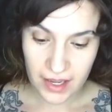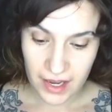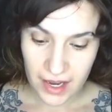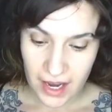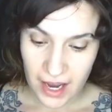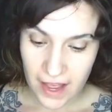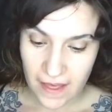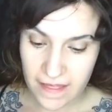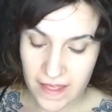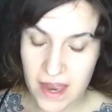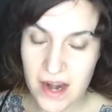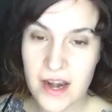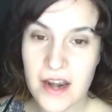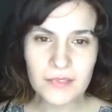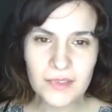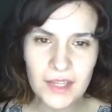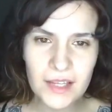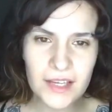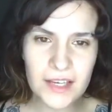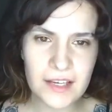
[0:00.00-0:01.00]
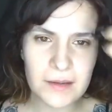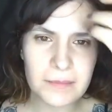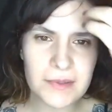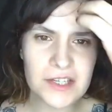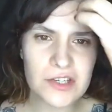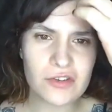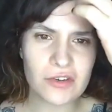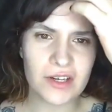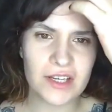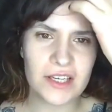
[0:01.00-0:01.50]
And then it can be
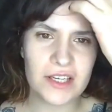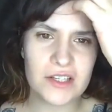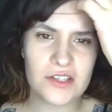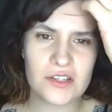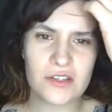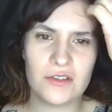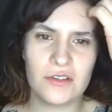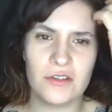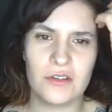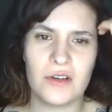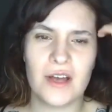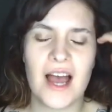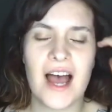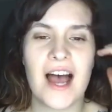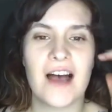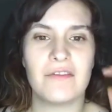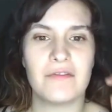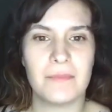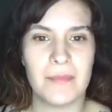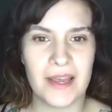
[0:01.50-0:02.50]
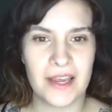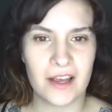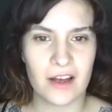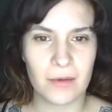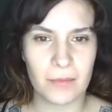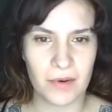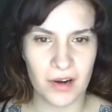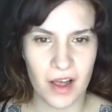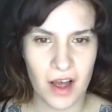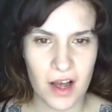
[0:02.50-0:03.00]
tricky to have
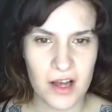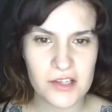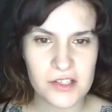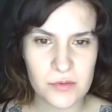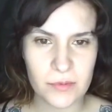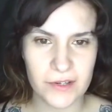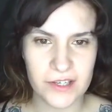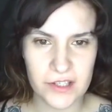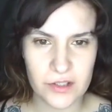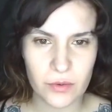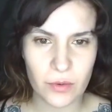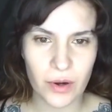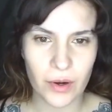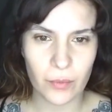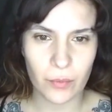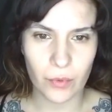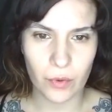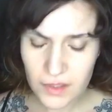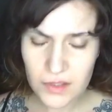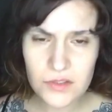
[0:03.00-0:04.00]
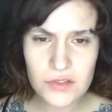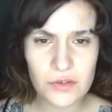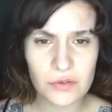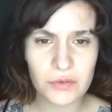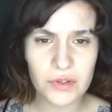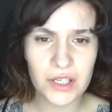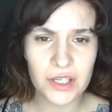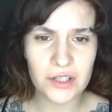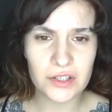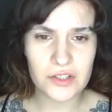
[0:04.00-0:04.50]
makeup last when it's quite warm. So a
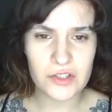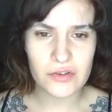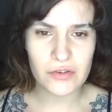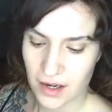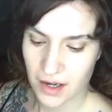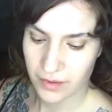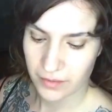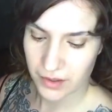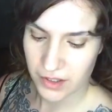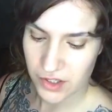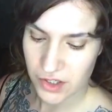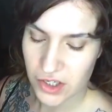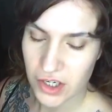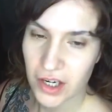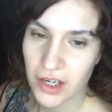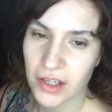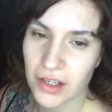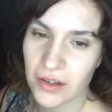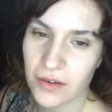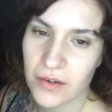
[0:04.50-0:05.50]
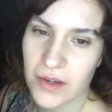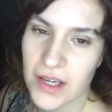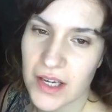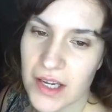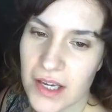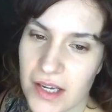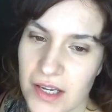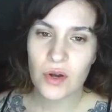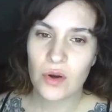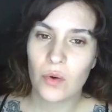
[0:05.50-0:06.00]
really good trick I'm going to show you
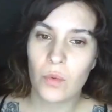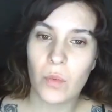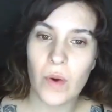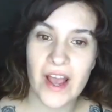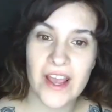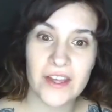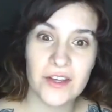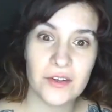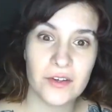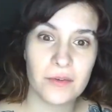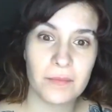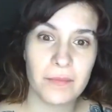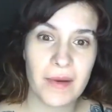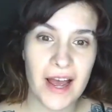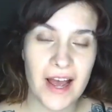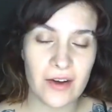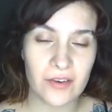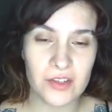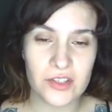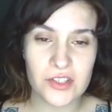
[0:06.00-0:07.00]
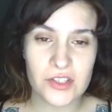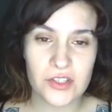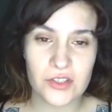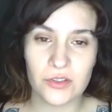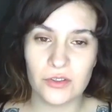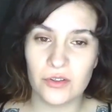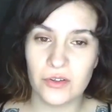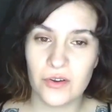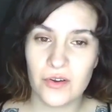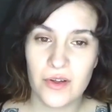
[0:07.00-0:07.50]
is where you can powder
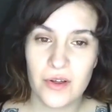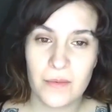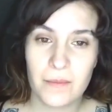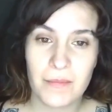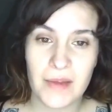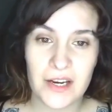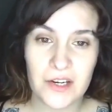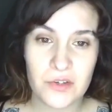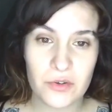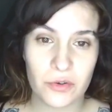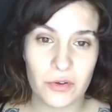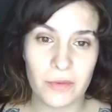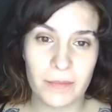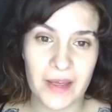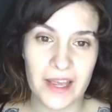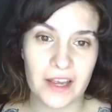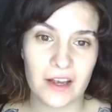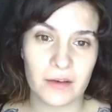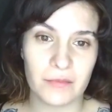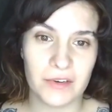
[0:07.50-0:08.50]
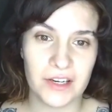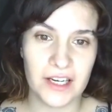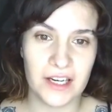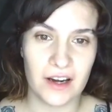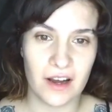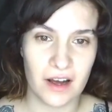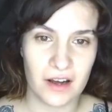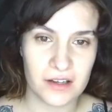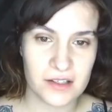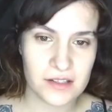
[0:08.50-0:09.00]
to make sure your makeup really
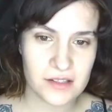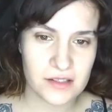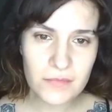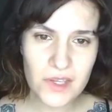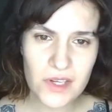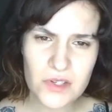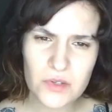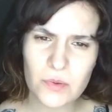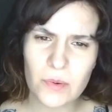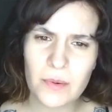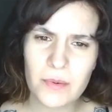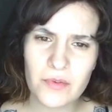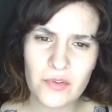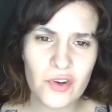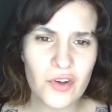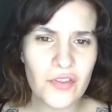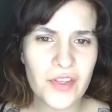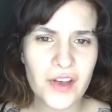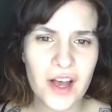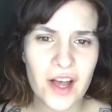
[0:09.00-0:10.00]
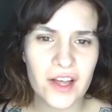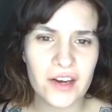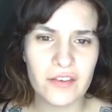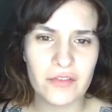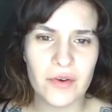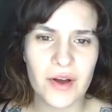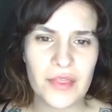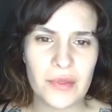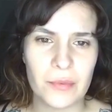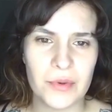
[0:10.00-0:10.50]
lasts. So when we've got the kind
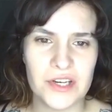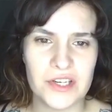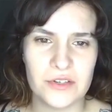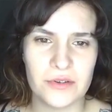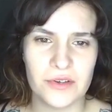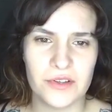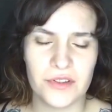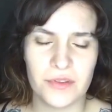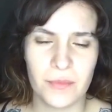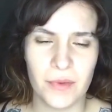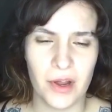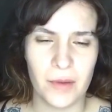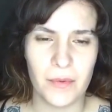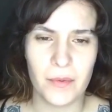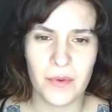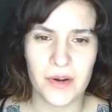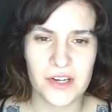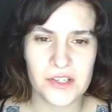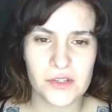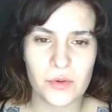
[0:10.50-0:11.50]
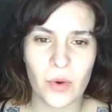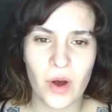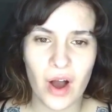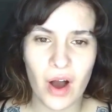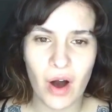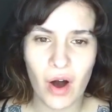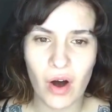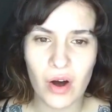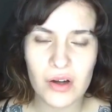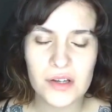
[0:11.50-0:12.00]
of weather we do at the moment when it's quite
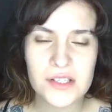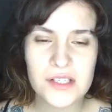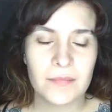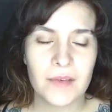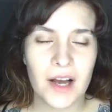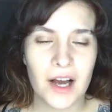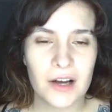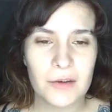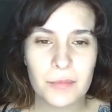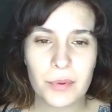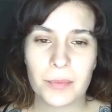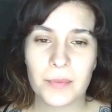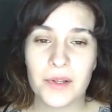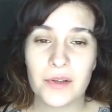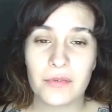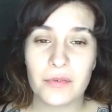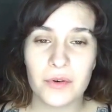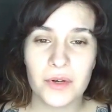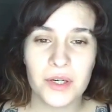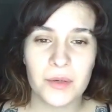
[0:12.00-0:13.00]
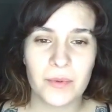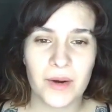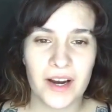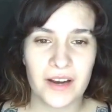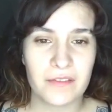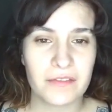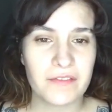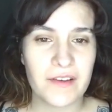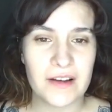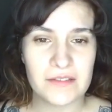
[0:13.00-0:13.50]
hot, I'd probably avoid
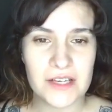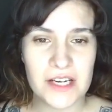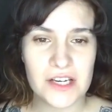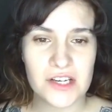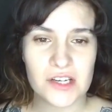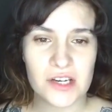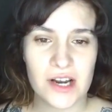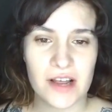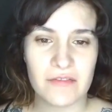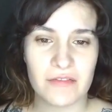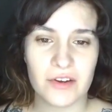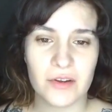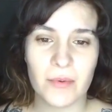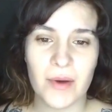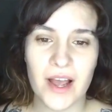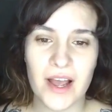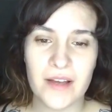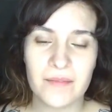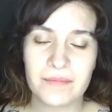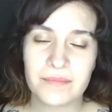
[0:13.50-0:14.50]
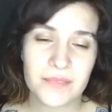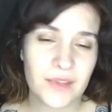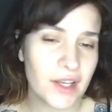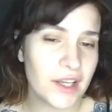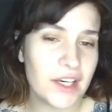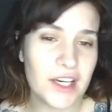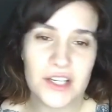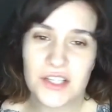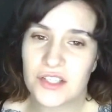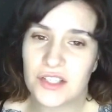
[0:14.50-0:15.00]
wearing foundation everywhere
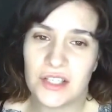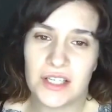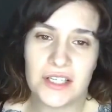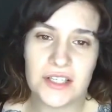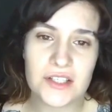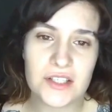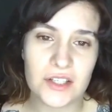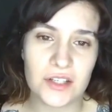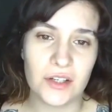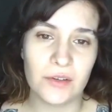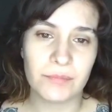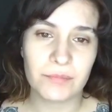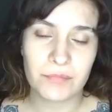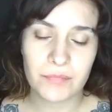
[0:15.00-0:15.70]
unless you need to.